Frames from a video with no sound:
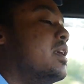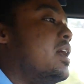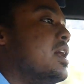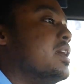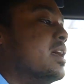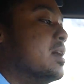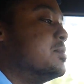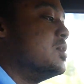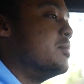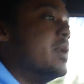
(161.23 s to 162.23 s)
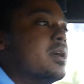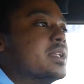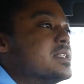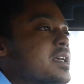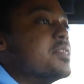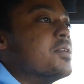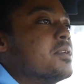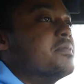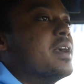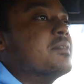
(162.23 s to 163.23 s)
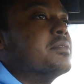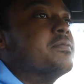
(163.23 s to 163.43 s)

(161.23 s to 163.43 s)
and get up to about, let's say, 35 to